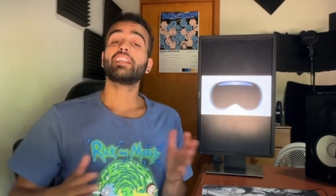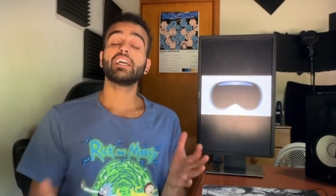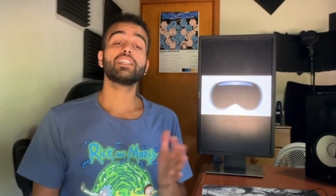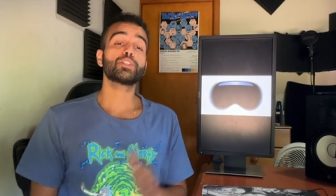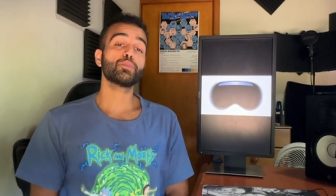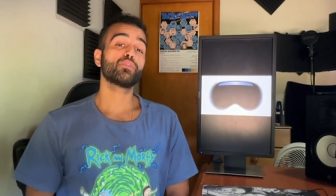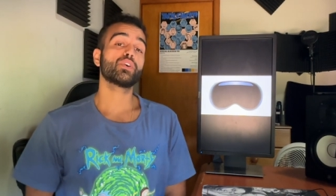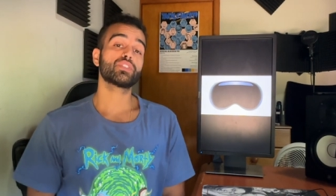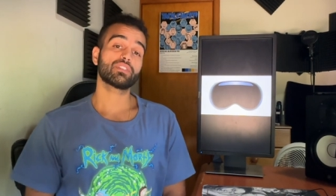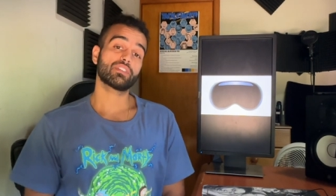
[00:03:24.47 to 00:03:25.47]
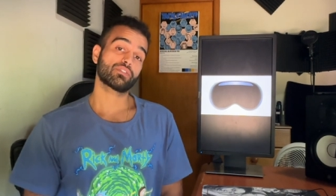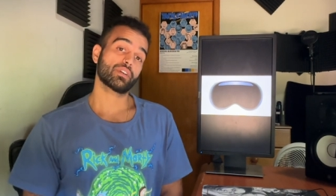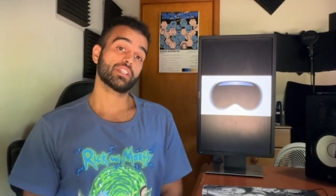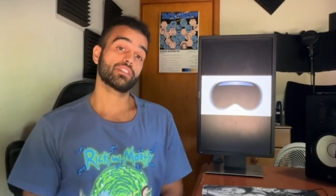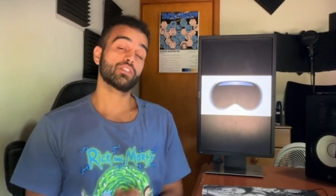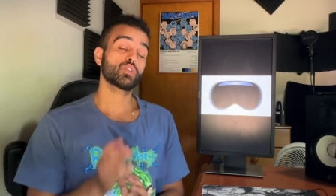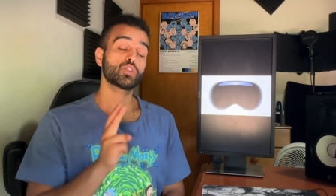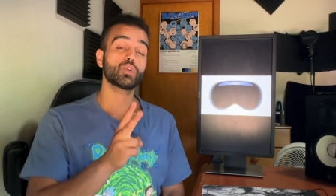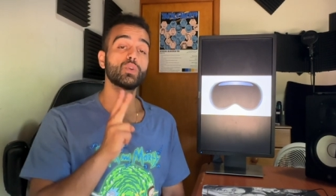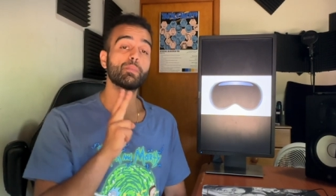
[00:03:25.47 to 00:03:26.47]
Now let's move on to the threats. There's
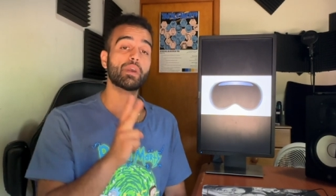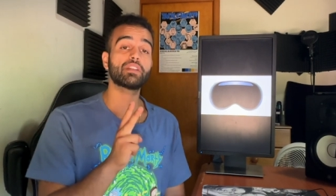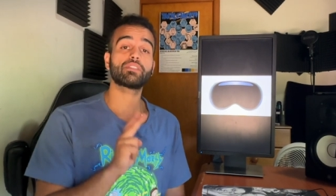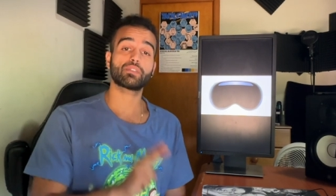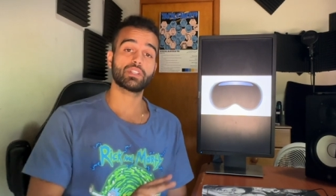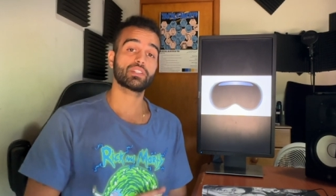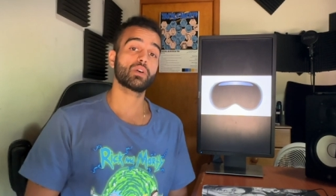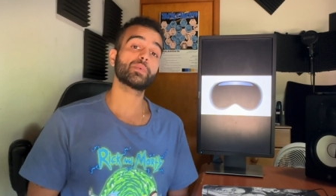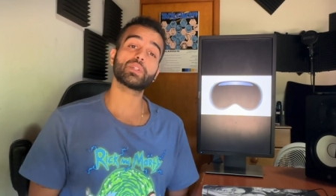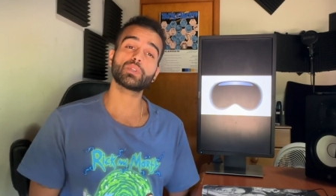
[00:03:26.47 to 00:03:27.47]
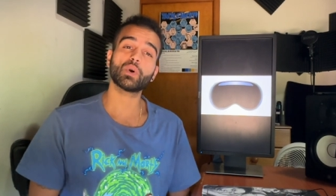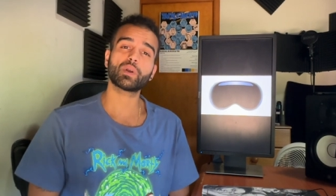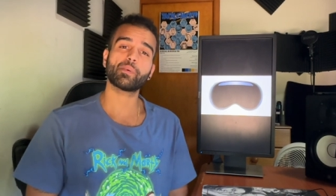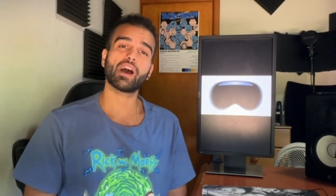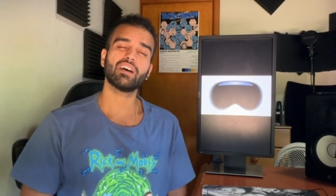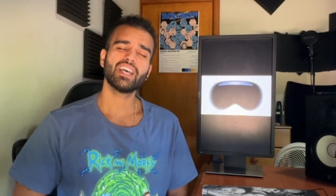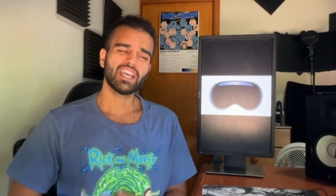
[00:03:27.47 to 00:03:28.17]
two main threats I want to talk about.